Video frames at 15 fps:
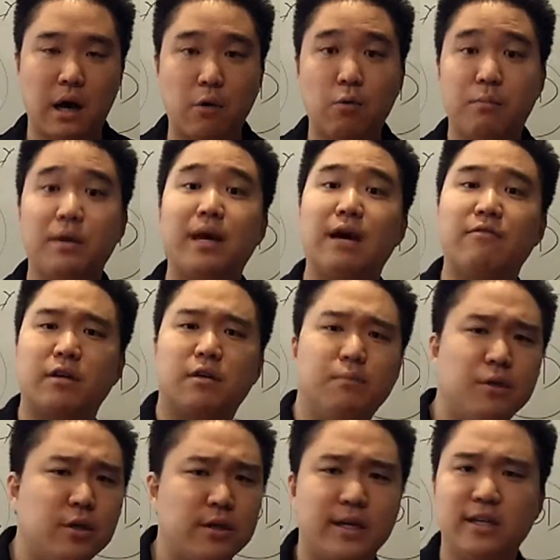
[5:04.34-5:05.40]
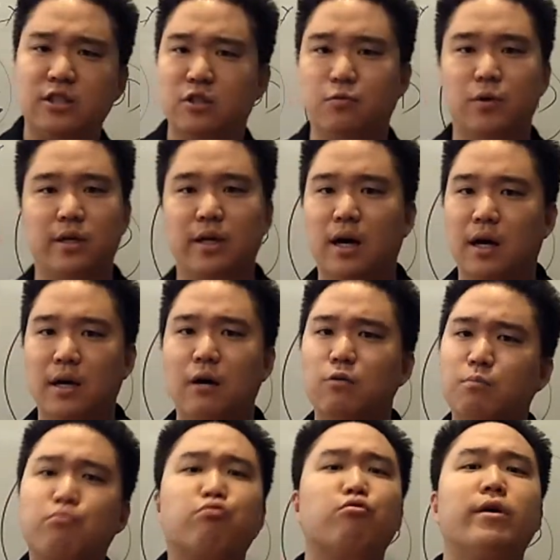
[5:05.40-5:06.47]
I would be having communication with God. I
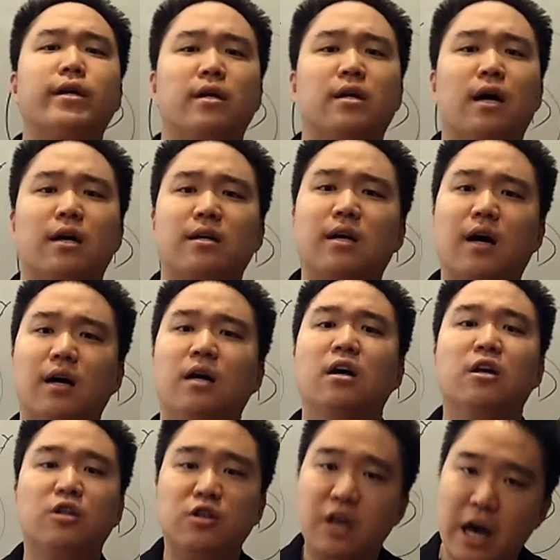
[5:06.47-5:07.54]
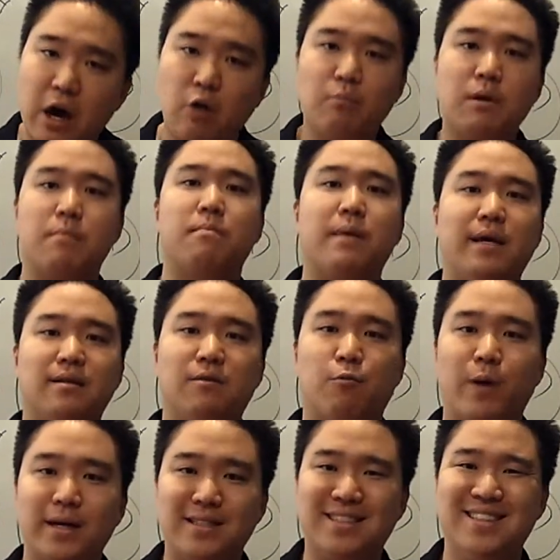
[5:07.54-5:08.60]
would pray to God, God, help me make the
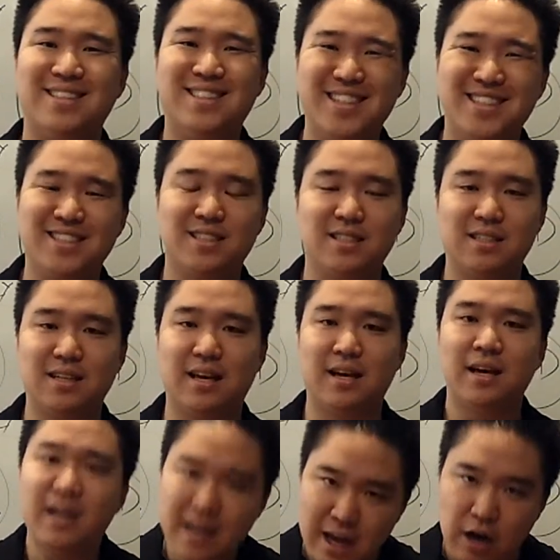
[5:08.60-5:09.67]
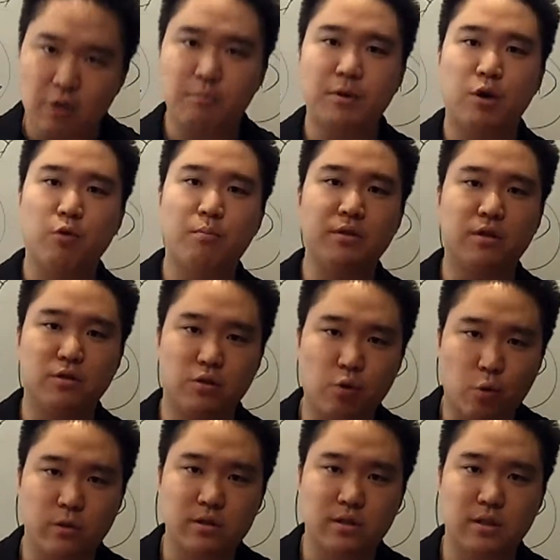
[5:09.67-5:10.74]
right decisions today. Help me open
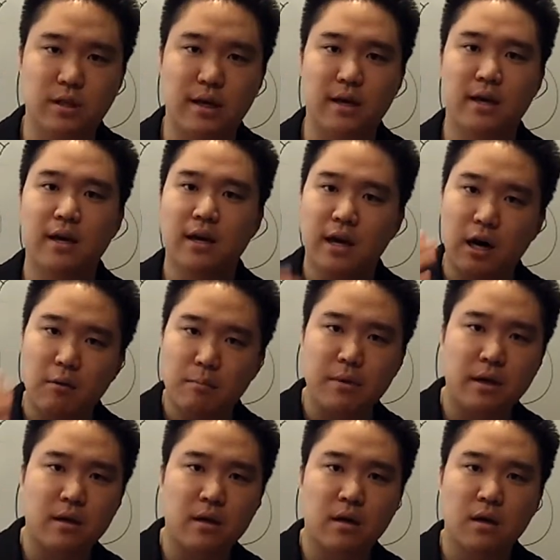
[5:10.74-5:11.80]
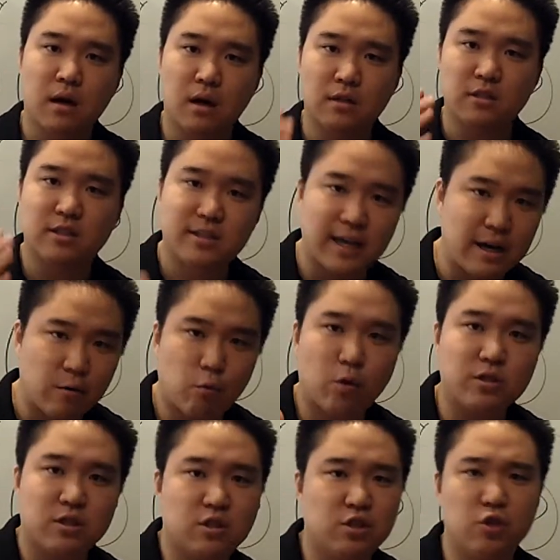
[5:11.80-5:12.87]
the doors today. Help me understand
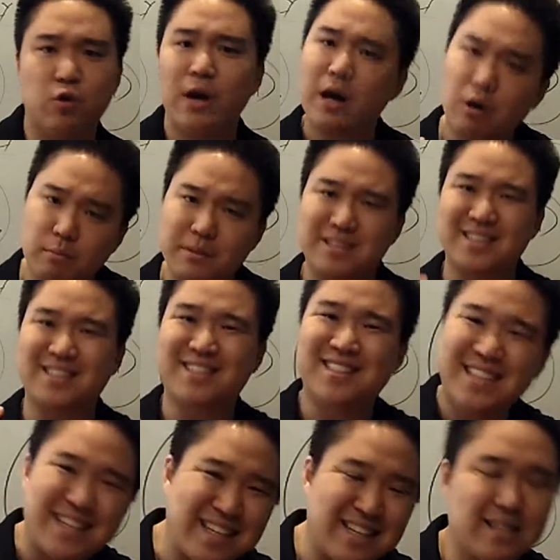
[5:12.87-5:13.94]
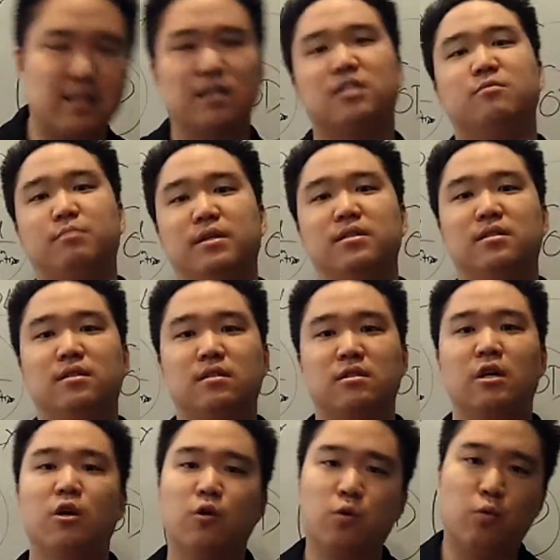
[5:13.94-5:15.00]
what to do. Help me succeed in this business
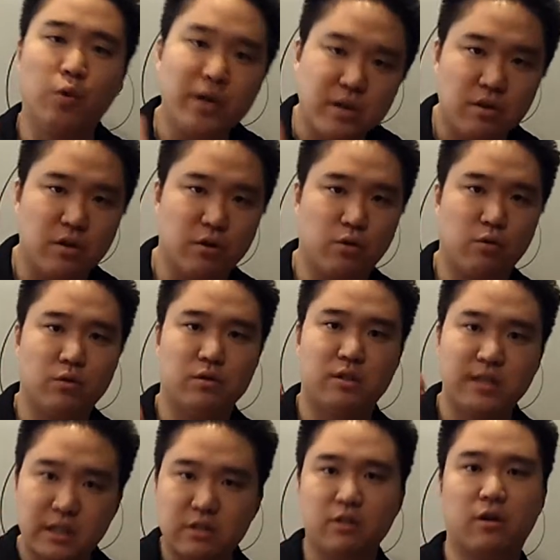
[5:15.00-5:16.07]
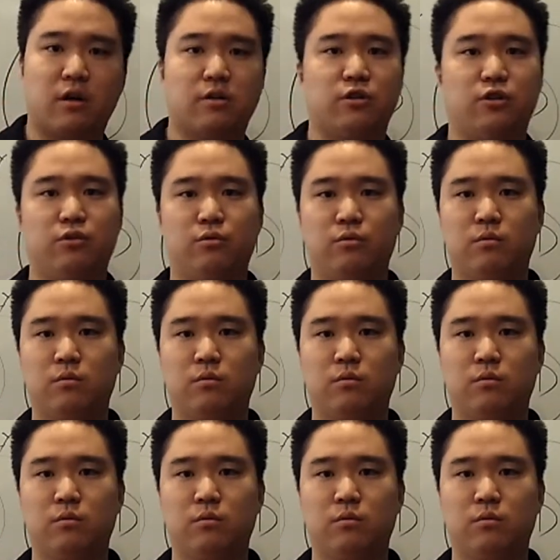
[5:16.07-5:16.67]
with you, centered on you.